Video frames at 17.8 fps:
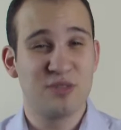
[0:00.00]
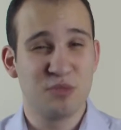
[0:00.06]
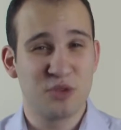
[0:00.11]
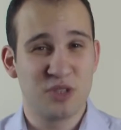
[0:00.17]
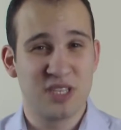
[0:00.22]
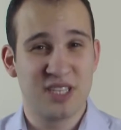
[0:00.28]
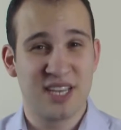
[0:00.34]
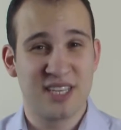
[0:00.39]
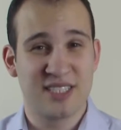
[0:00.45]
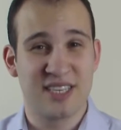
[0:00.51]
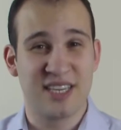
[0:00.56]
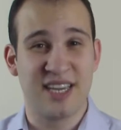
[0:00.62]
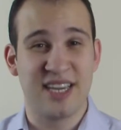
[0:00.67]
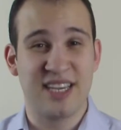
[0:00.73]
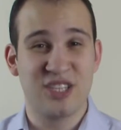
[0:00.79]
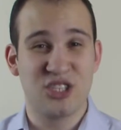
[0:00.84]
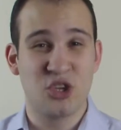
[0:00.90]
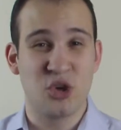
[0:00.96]
multitasking
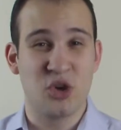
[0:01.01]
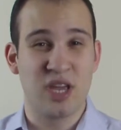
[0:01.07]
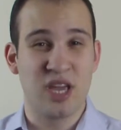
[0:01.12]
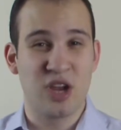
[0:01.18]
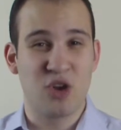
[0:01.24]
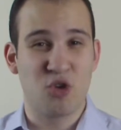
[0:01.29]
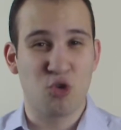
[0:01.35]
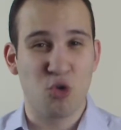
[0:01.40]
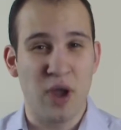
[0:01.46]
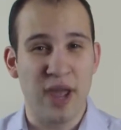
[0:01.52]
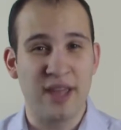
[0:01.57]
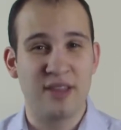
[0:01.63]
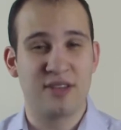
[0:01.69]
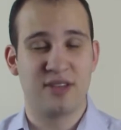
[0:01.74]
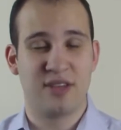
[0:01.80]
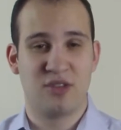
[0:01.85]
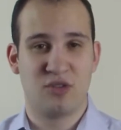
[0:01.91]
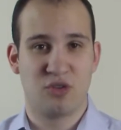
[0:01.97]
is so ingrained
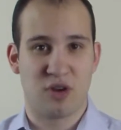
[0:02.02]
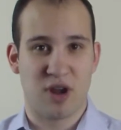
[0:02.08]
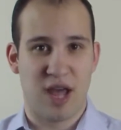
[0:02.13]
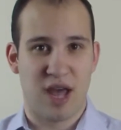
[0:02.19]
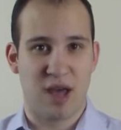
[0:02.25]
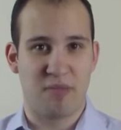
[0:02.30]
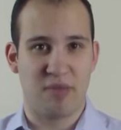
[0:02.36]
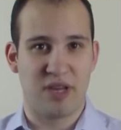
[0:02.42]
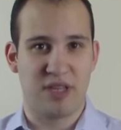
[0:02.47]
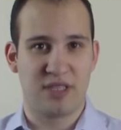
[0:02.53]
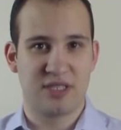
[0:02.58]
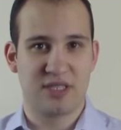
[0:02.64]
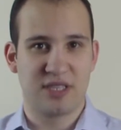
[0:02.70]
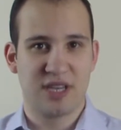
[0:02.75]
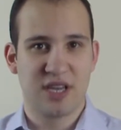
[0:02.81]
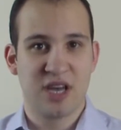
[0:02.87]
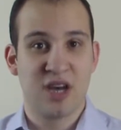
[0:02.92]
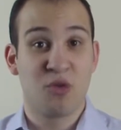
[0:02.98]
into our habits,
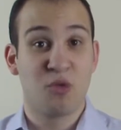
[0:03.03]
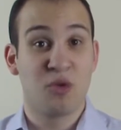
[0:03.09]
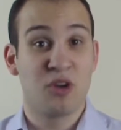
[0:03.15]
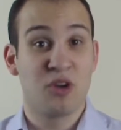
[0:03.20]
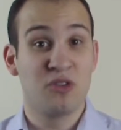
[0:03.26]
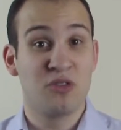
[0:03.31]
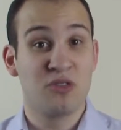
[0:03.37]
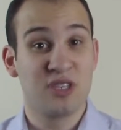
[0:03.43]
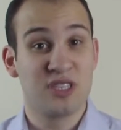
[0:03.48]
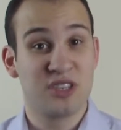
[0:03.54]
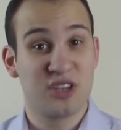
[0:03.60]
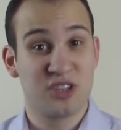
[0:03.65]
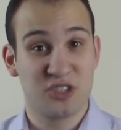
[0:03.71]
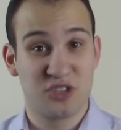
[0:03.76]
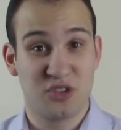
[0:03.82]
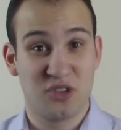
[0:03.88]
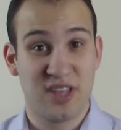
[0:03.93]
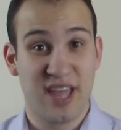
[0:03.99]
we're going to discuss
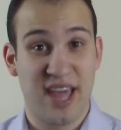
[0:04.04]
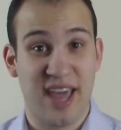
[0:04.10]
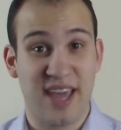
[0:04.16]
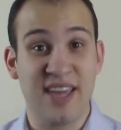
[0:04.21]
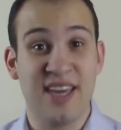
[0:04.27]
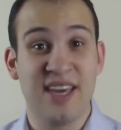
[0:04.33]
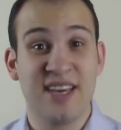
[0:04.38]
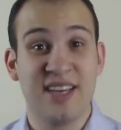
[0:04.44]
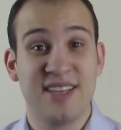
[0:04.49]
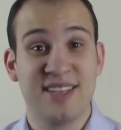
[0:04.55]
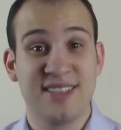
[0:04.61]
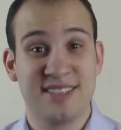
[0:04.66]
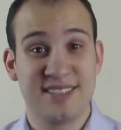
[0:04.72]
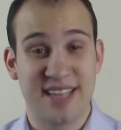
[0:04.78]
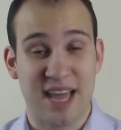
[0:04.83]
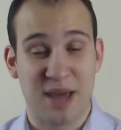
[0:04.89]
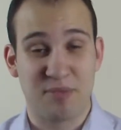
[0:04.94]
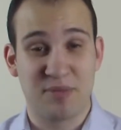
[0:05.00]
today
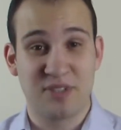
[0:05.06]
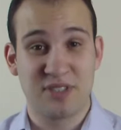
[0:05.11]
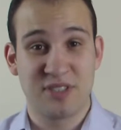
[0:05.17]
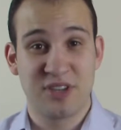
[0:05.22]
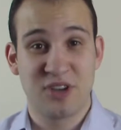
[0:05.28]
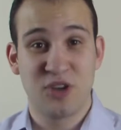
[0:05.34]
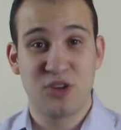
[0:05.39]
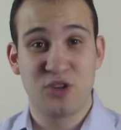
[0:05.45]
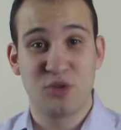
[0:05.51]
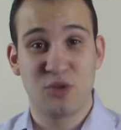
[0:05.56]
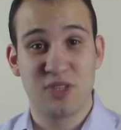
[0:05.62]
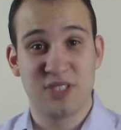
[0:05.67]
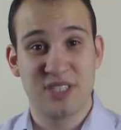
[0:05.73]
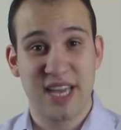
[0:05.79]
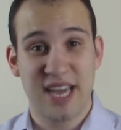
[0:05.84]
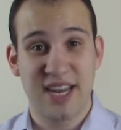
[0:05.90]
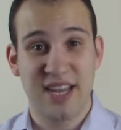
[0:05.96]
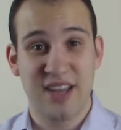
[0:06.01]
steps towards
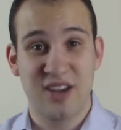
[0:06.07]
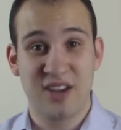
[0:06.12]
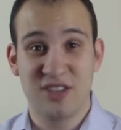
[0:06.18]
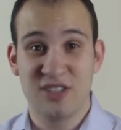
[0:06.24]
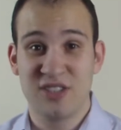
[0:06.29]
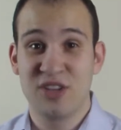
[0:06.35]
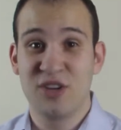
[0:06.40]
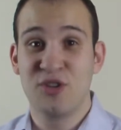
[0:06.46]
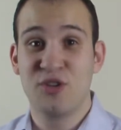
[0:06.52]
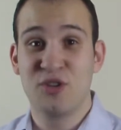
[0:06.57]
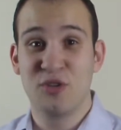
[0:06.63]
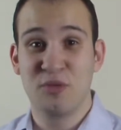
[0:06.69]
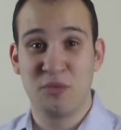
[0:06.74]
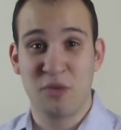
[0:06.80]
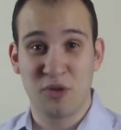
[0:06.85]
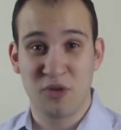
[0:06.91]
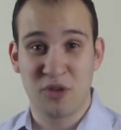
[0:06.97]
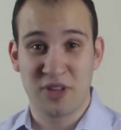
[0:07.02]
getting us to
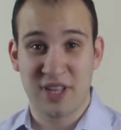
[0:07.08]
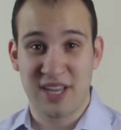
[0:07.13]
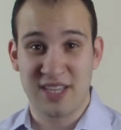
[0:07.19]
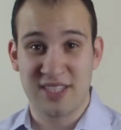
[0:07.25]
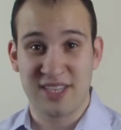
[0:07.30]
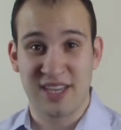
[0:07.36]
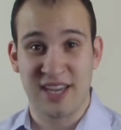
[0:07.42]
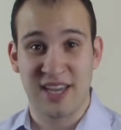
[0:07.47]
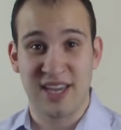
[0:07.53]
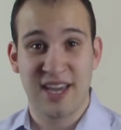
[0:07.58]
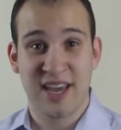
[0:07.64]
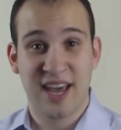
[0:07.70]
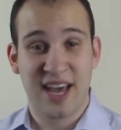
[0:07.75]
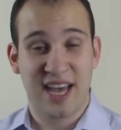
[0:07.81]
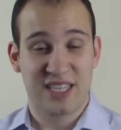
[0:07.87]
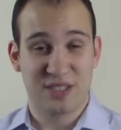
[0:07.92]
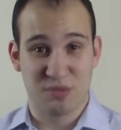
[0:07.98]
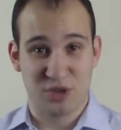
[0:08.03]
monotasking
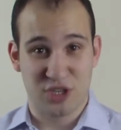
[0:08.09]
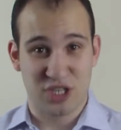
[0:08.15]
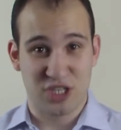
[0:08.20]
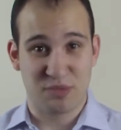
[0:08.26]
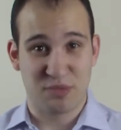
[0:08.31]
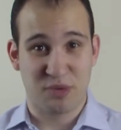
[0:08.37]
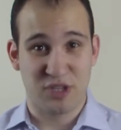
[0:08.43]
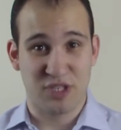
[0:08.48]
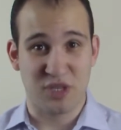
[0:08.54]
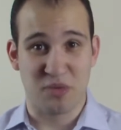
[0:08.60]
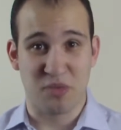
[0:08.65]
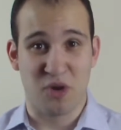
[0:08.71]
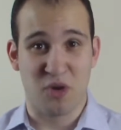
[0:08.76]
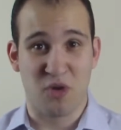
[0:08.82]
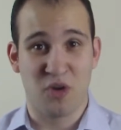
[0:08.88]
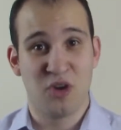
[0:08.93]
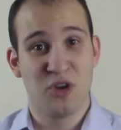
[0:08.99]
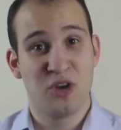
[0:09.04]
as much as
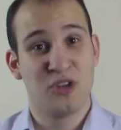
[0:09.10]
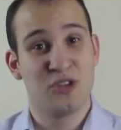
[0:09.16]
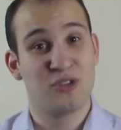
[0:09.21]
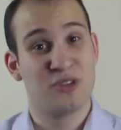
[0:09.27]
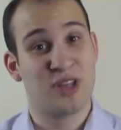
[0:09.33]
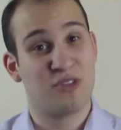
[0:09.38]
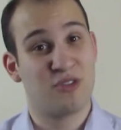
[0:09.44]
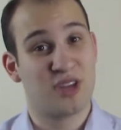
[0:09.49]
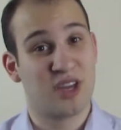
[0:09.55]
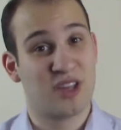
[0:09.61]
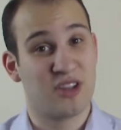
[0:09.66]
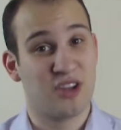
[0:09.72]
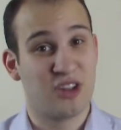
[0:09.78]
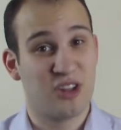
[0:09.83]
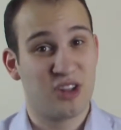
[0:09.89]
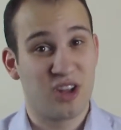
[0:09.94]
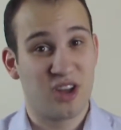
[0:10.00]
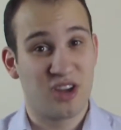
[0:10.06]
possible so that you can
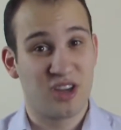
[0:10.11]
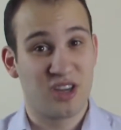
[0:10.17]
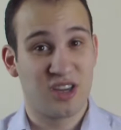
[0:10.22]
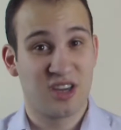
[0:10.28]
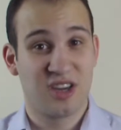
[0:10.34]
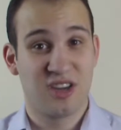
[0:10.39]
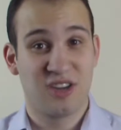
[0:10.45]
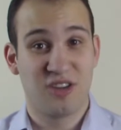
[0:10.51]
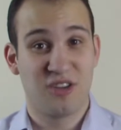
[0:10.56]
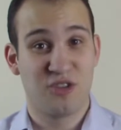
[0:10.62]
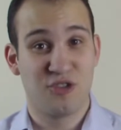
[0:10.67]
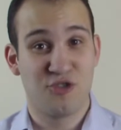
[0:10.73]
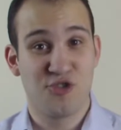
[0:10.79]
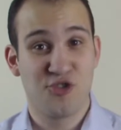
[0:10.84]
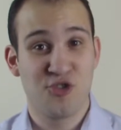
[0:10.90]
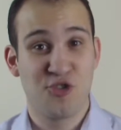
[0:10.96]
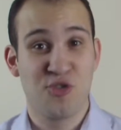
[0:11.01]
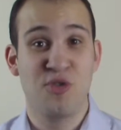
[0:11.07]
unlock your
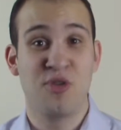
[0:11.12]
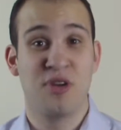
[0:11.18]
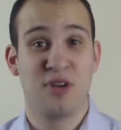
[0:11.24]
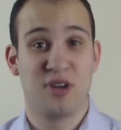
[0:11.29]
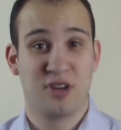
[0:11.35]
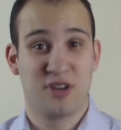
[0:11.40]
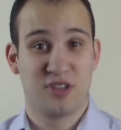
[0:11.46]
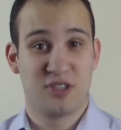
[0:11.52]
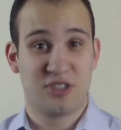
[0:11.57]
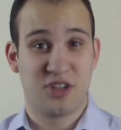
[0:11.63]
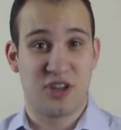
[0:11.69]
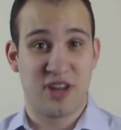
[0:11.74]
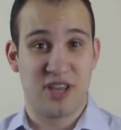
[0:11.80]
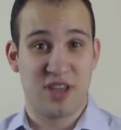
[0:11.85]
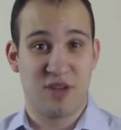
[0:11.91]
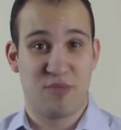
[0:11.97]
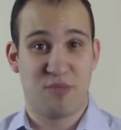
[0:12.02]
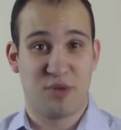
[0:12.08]
true
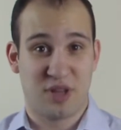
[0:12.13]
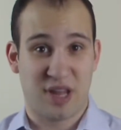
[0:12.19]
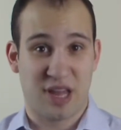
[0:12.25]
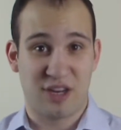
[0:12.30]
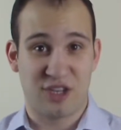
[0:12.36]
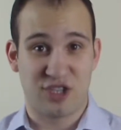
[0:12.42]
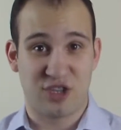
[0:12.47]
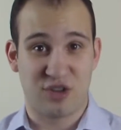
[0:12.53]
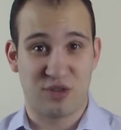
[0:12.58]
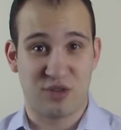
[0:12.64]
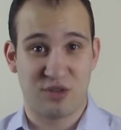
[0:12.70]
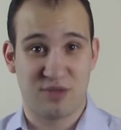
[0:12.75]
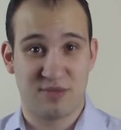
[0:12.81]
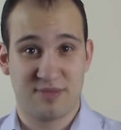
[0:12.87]
study potential.